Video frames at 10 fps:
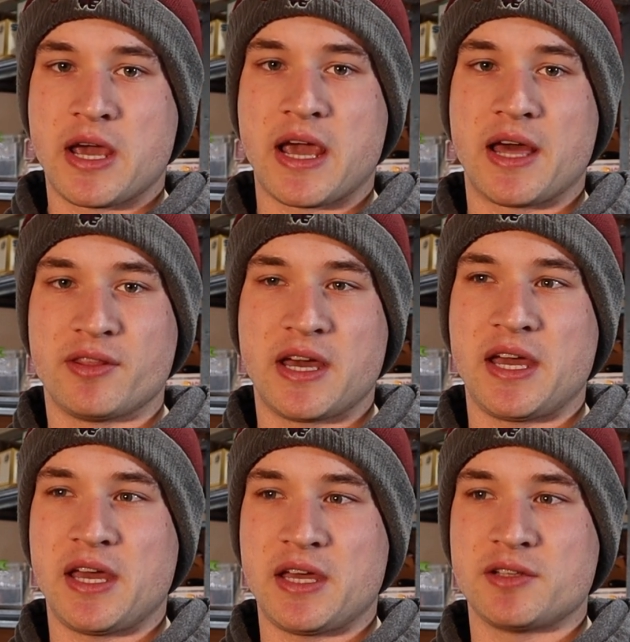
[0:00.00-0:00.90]
and
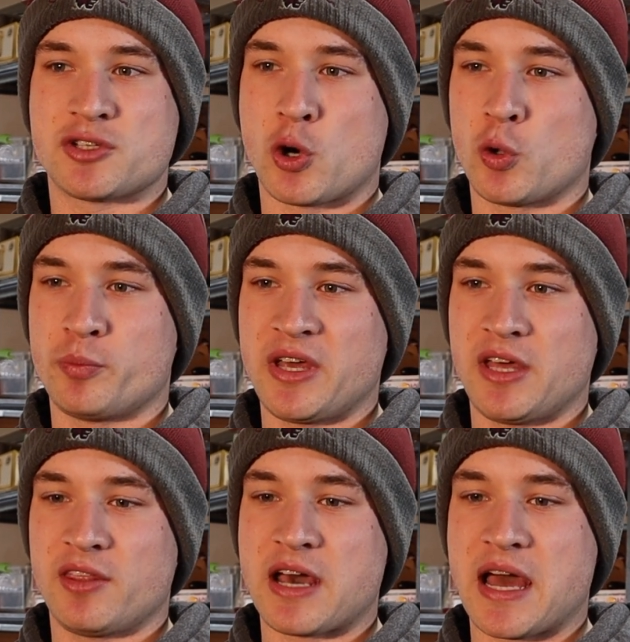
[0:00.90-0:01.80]
they told
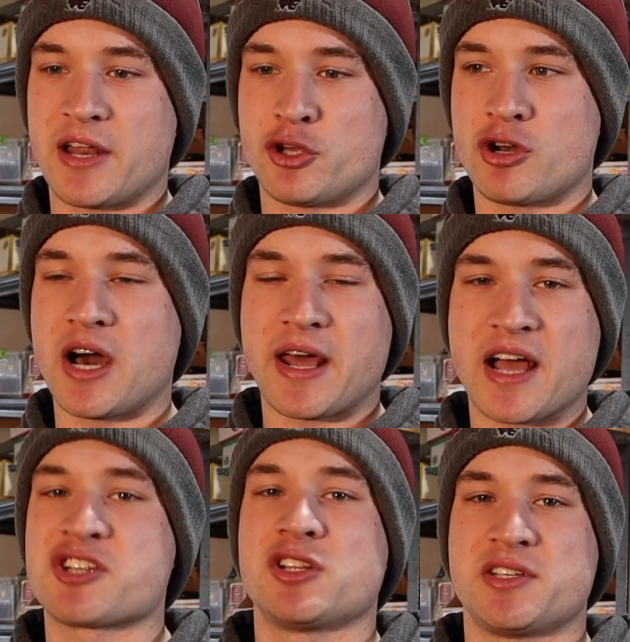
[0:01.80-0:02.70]
me that you're not
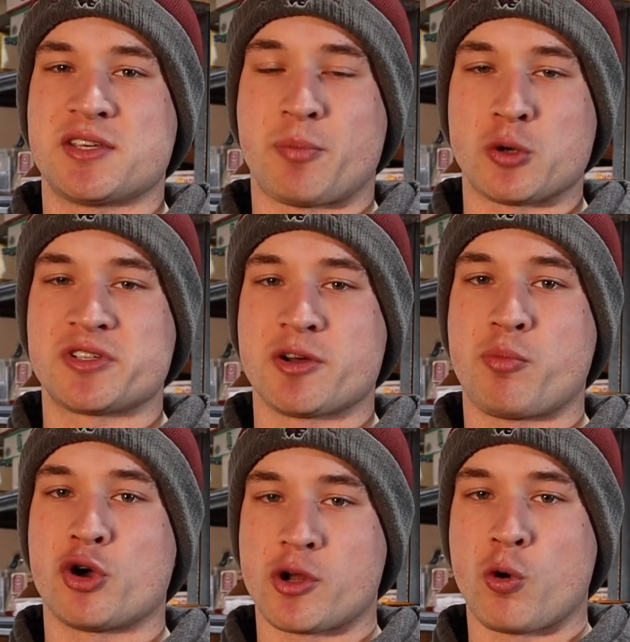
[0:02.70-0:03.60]
actually supposed to
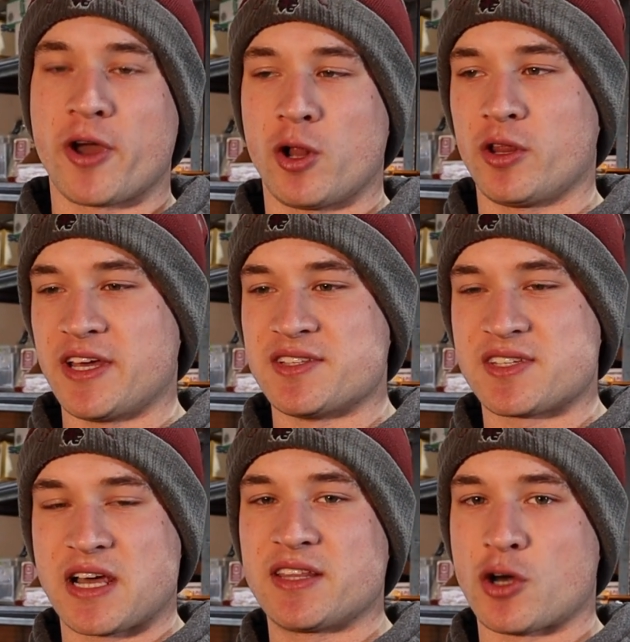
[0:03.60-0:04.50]
put oil
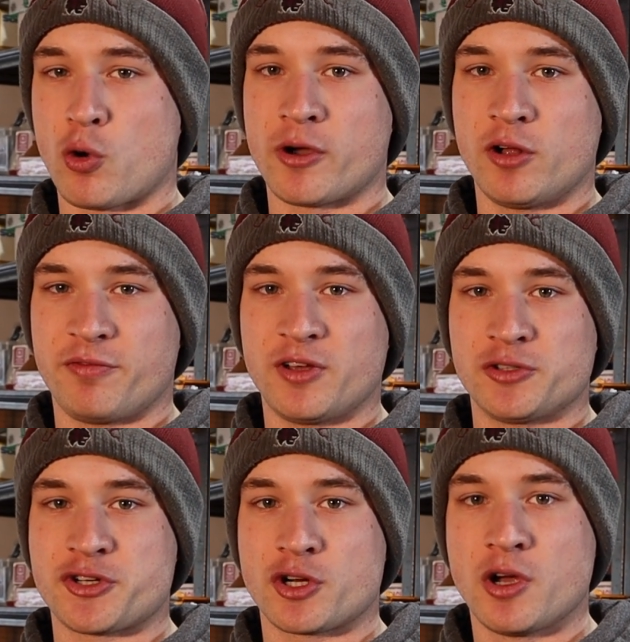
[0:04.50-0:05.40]
inside the oil
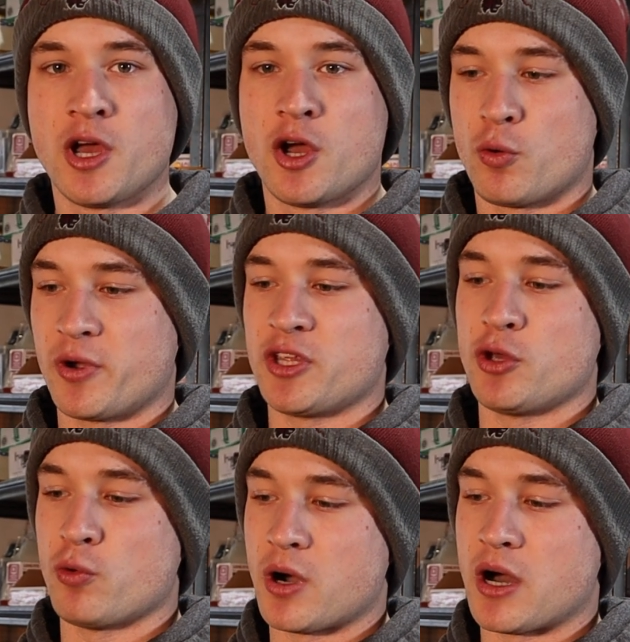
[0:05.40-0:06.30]
filter when
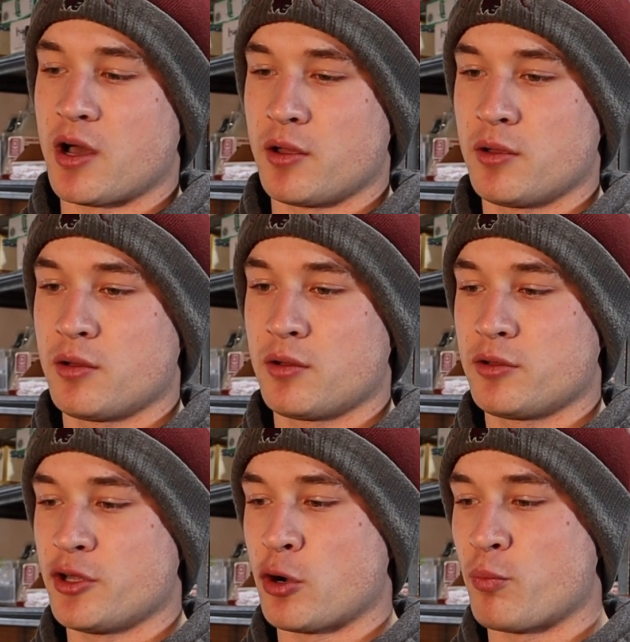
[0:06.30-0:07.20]
you
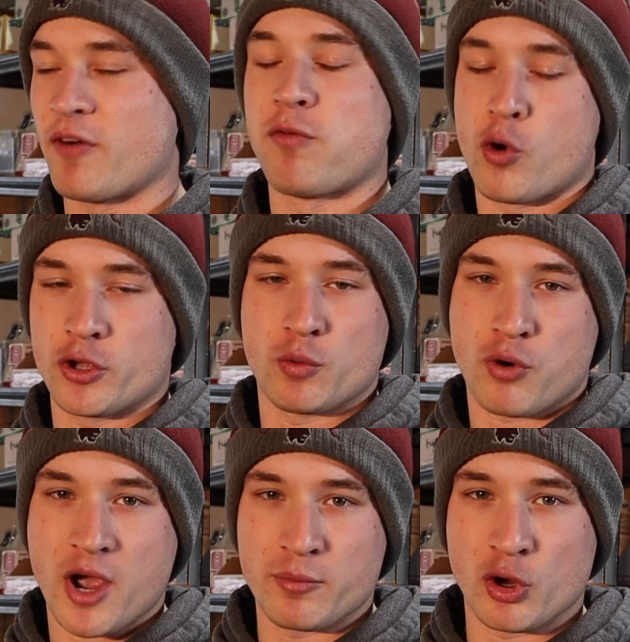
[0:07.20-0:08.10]
before you
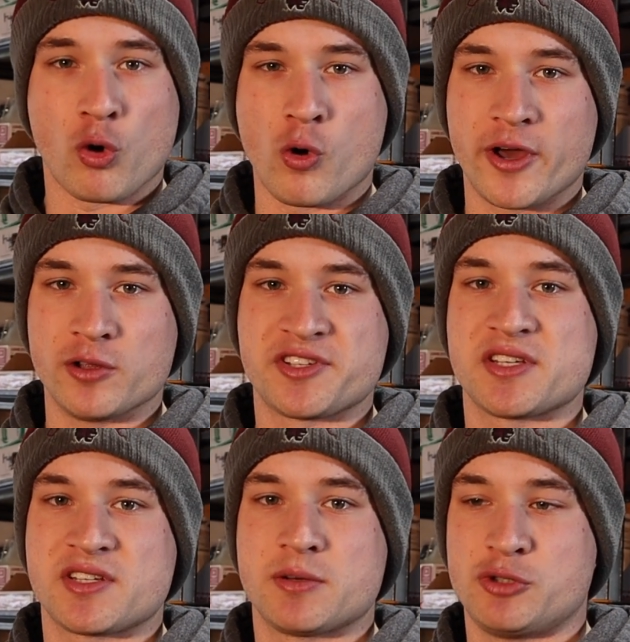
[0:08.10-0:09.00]
prime your oil
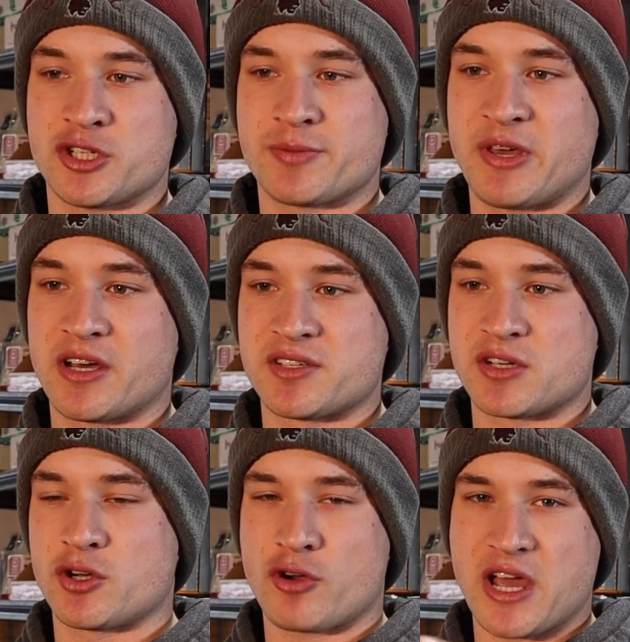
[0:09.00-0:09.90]
system, just because
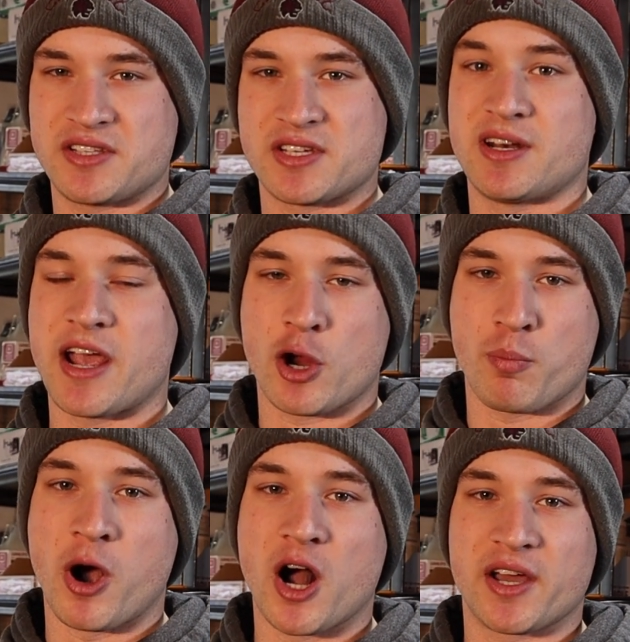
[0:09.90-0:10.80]
it creates an air
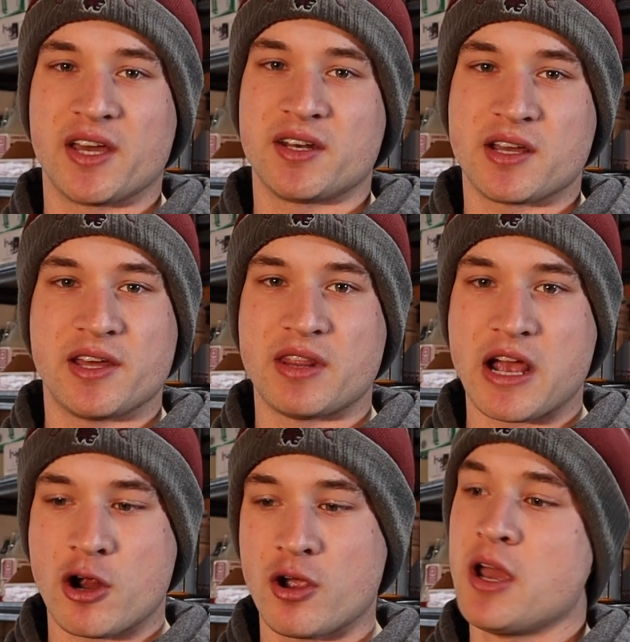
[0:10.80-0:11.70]
pocket in
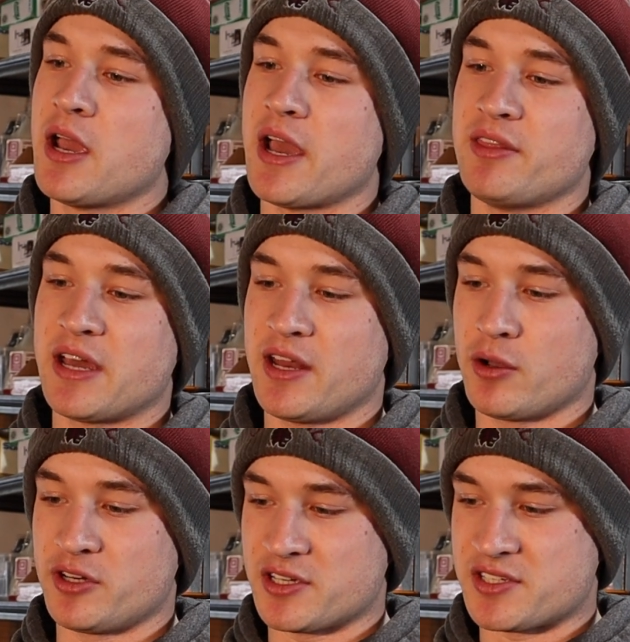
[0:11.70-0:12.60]
there, and then
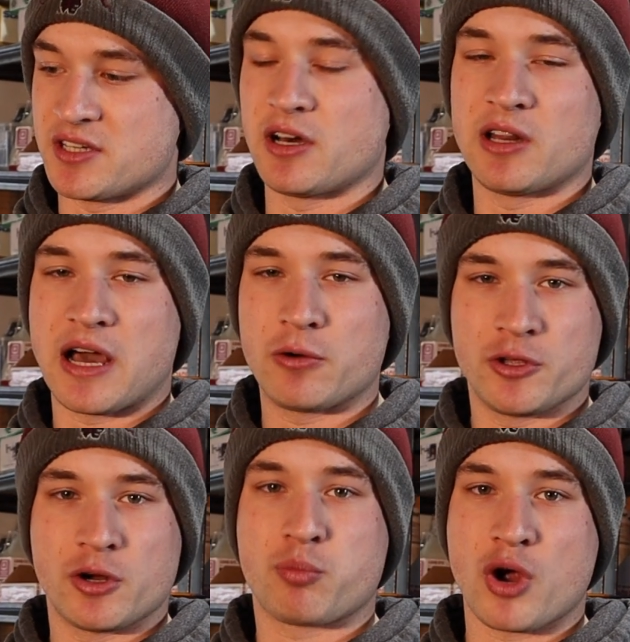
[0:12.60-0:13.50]
it doesn't allow
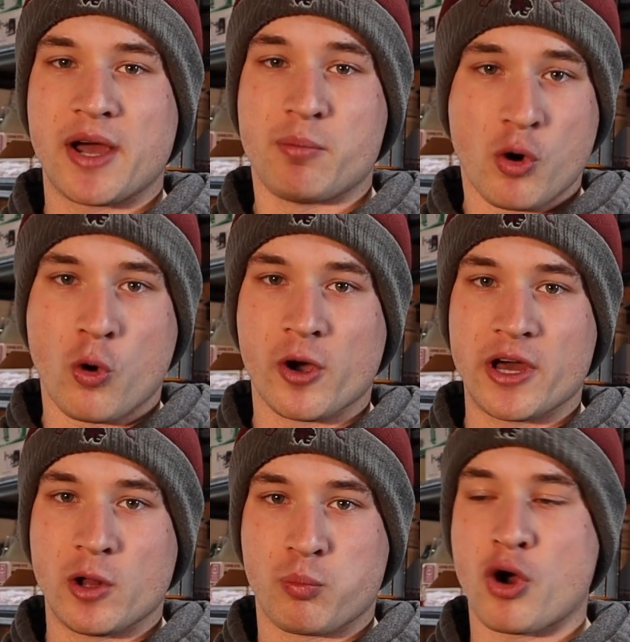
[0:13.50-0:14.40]
you to prime
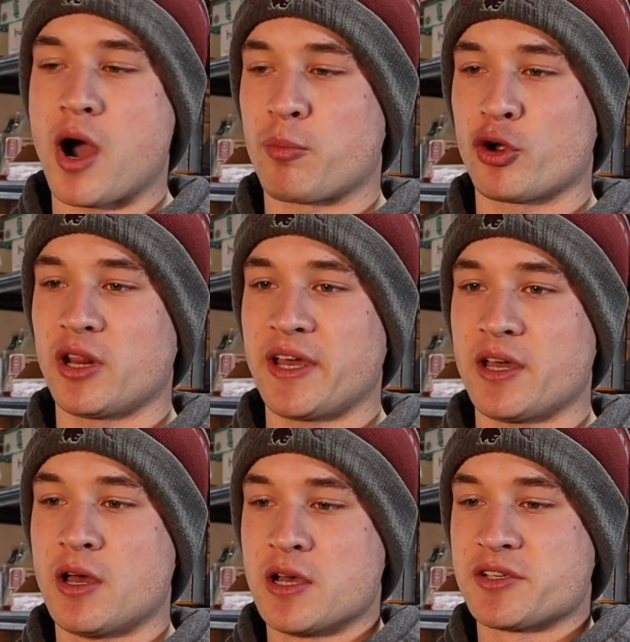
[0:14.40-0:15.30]
oil properly.